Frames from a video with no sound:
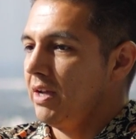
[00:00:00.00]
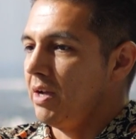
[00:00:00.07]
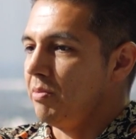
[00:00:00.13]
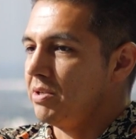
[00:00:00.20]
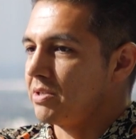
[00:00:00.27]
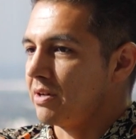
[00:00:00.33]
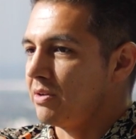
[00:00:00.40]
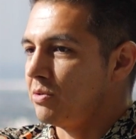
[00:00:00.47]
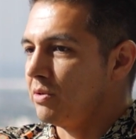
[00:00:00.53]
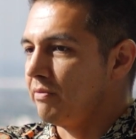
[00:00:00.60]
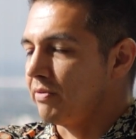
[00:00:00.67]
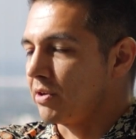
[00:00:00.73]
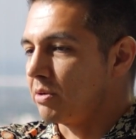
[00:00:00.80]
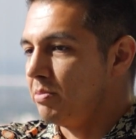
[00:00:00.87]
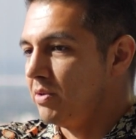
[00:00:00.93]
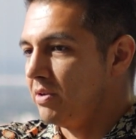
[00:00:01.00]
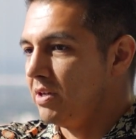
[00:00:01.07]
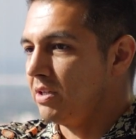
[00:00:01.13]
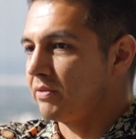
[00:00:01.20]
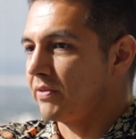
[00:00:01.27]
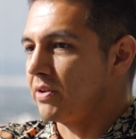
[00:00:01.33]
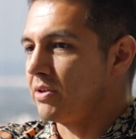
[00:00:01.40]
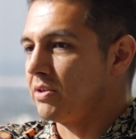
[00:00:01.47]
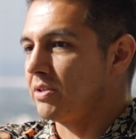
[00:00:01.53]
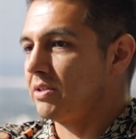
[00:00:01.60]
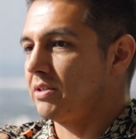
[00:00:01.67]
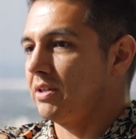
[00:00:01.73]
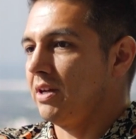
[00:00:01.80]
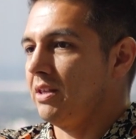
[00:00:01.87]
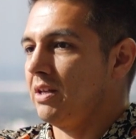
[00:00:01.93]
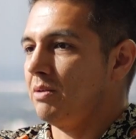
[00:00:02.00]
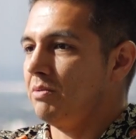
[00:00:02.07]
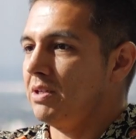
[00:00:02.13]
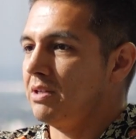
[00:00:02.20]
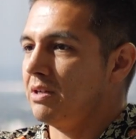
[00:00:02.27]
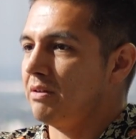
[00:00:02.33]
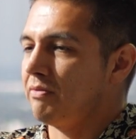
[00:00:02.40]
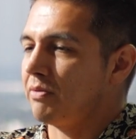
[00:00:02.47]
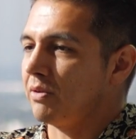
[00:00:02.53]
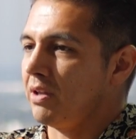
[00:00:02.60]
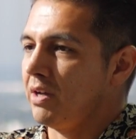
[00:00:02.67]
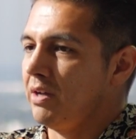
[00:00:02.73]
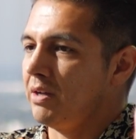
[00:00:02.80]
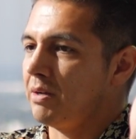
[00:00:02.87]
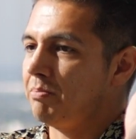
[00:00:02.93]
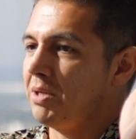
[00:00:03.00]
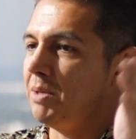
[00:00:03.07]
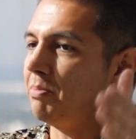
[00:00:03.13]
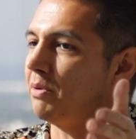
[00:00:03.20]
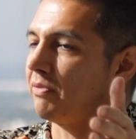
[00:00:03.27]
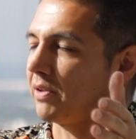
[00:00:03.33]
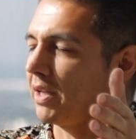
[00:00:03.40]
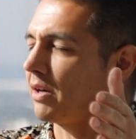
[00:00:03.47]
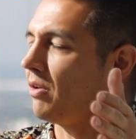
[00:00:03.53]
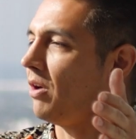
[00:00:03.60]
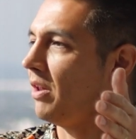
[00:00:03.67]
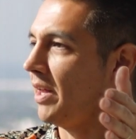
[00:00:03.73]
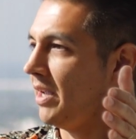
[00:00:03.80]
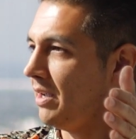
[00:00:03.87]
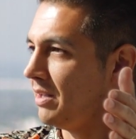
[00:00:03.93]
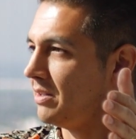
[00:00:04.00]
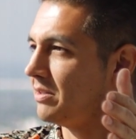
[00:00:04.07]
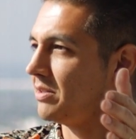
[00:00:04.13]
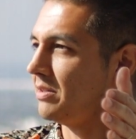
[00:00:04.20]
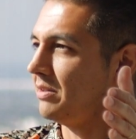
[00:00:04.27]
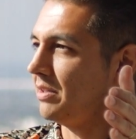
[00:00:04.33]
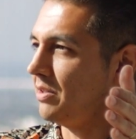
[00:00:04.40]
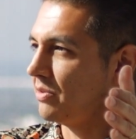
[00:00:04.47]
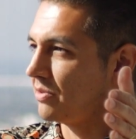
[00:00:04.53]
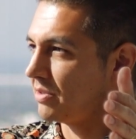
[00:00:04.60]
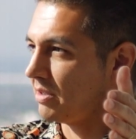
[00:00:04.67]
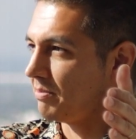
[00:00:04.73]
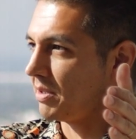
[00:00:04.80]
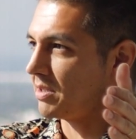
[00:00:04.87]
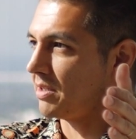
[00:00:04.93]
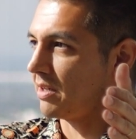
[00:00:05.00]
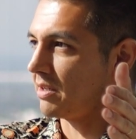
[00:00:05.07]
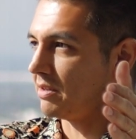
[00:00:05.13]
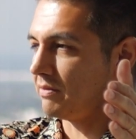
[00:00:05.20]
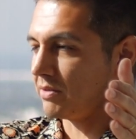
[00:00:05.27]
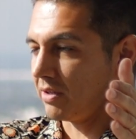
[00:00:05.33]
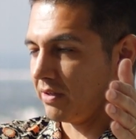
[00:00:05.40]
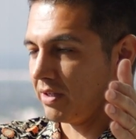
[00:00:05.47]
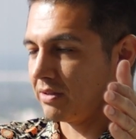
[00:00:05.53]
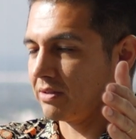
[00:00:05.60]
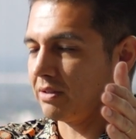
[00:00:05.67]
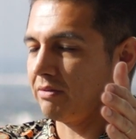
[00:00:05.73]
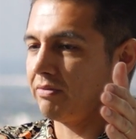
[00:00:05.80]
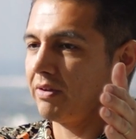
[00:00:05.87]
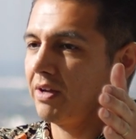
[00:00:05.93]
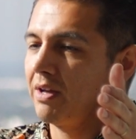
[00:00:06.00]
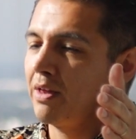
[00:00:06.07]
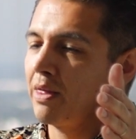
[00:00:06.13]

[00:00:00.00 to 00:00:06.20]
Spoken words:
And we started doing it for communities first, and then we did it for people, for all hands and leadership, executives, all that stuff.